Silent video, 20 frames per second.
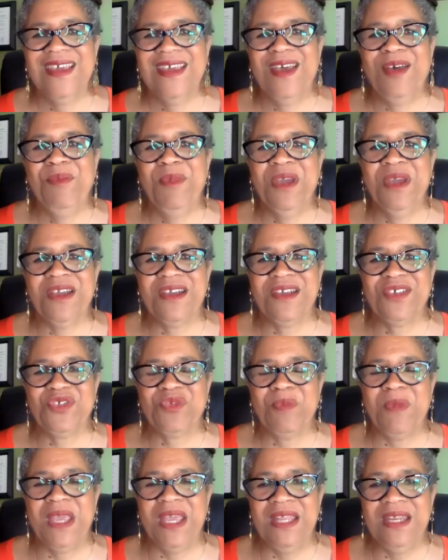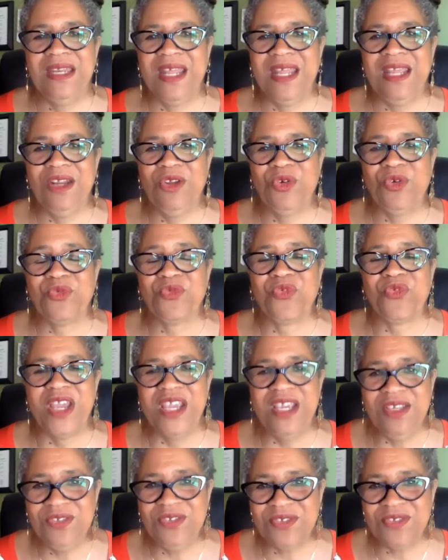America's mandate on
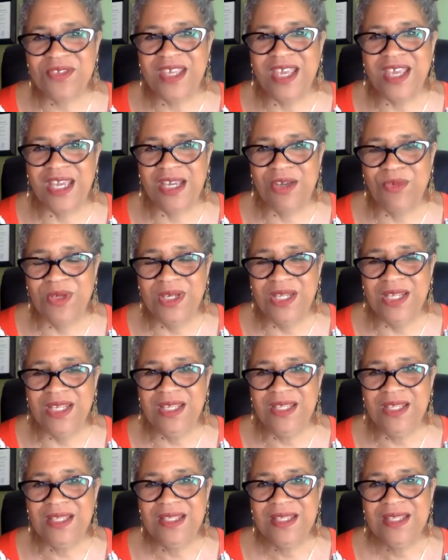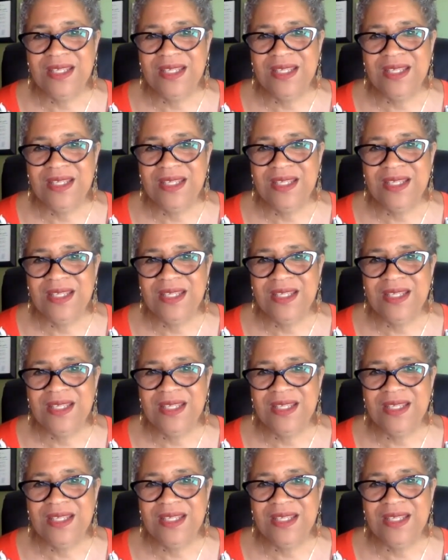race, equity,